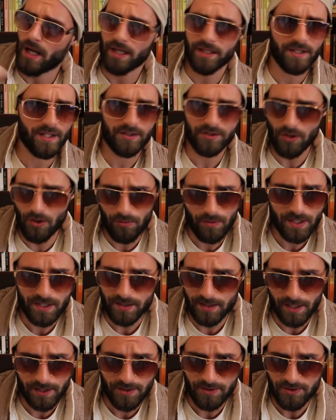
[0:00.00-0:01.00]
And as
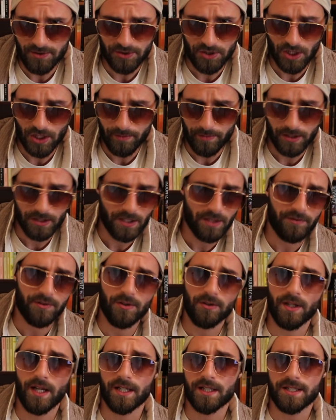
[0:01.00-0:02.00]
always, ladies and gentlemen, if
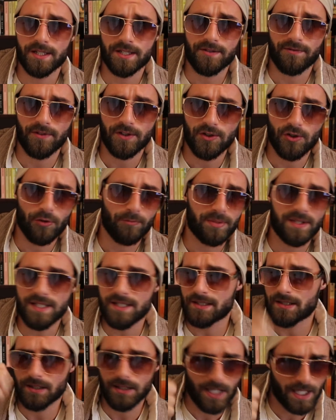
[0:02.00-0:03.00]
you liked this video,
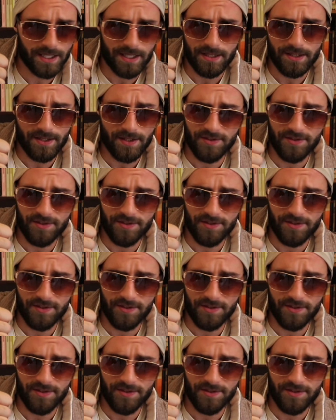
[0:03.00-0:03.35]
please like it